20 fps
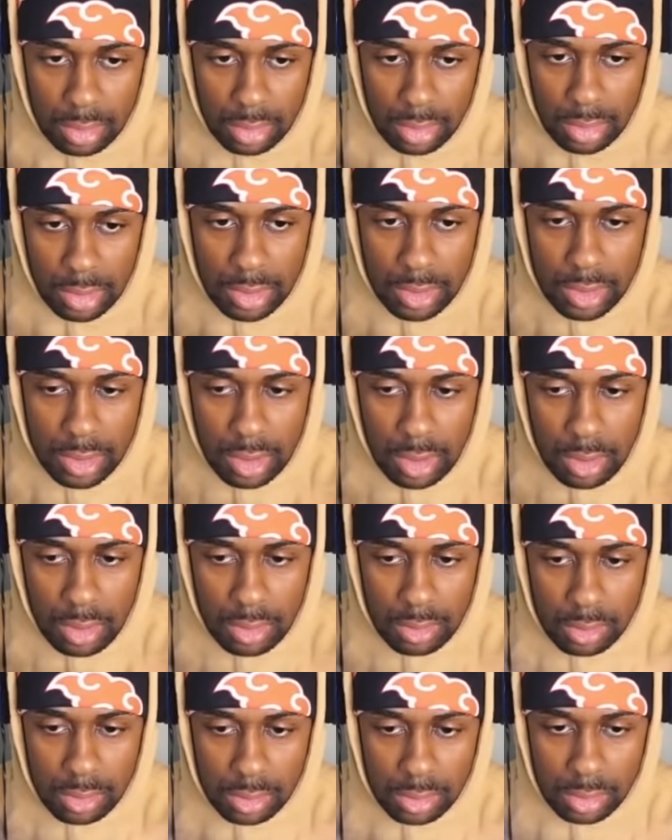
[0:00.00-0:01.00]
Let's go.
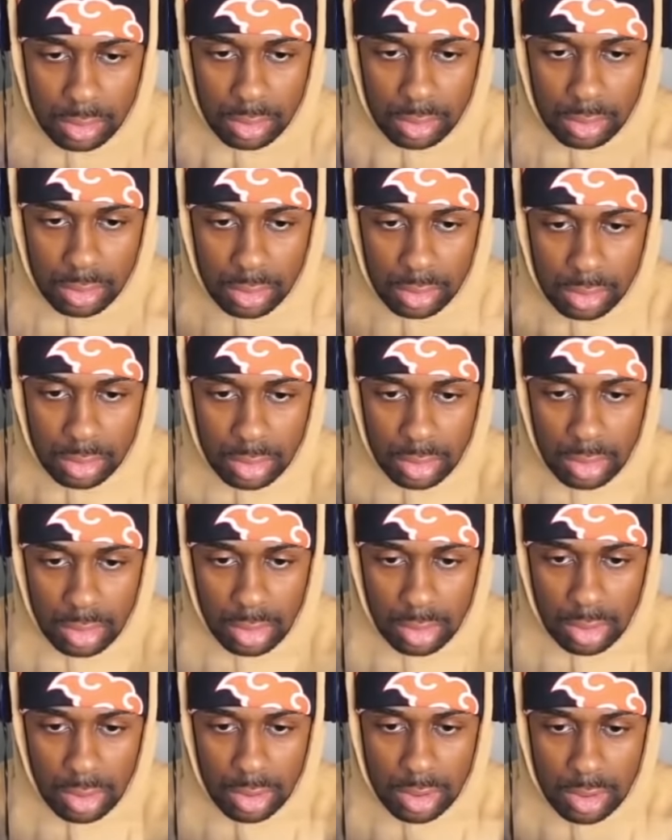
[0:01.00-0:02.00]

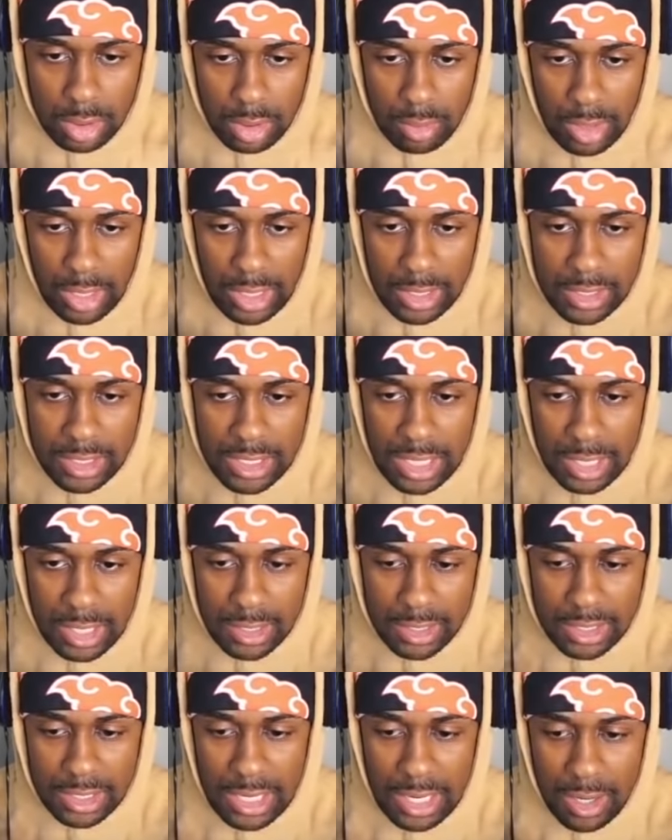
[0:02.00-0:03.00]
Let's go. 9
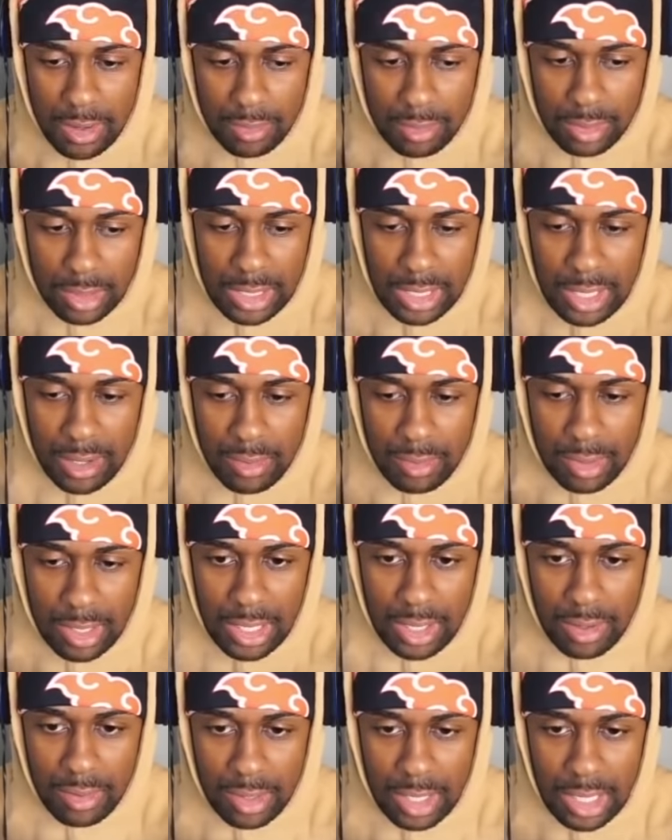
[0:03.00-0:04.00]
seconds. Count. Count.
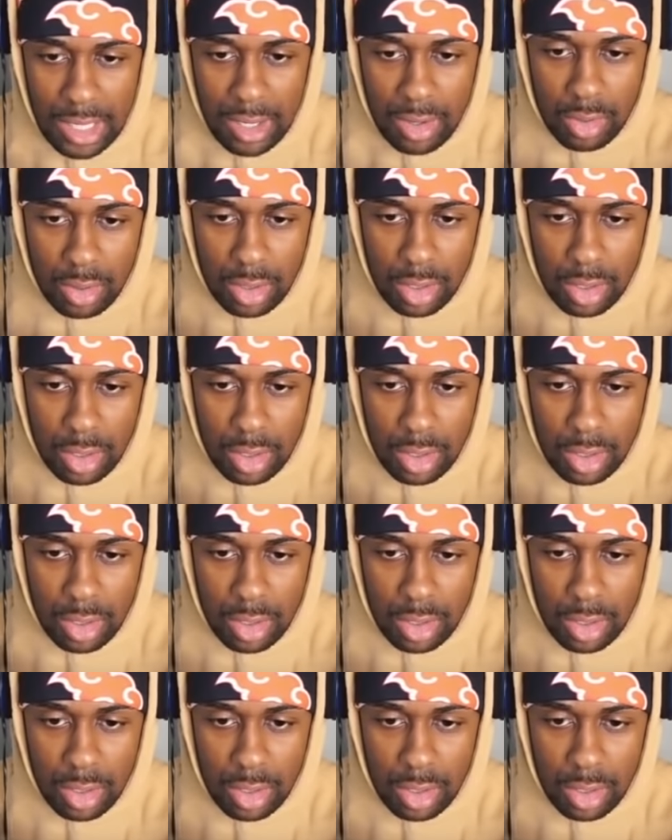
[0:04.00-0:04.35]
Count. Count.